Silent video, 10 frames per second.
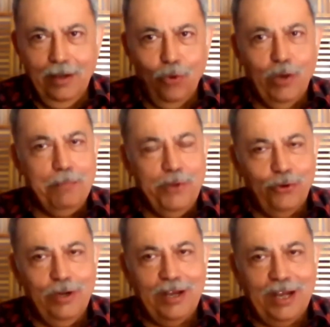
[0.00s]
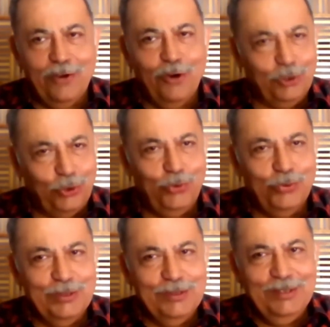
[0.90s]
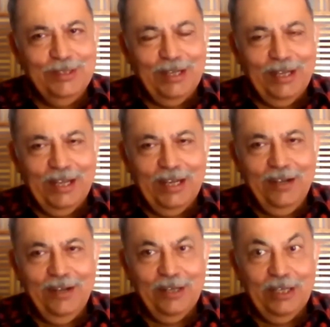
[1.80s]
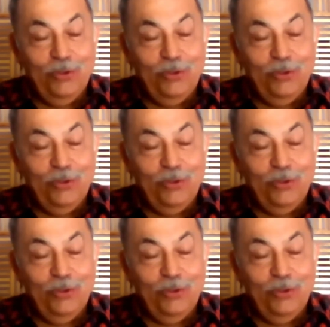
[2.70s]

Lo and behold, I got through. And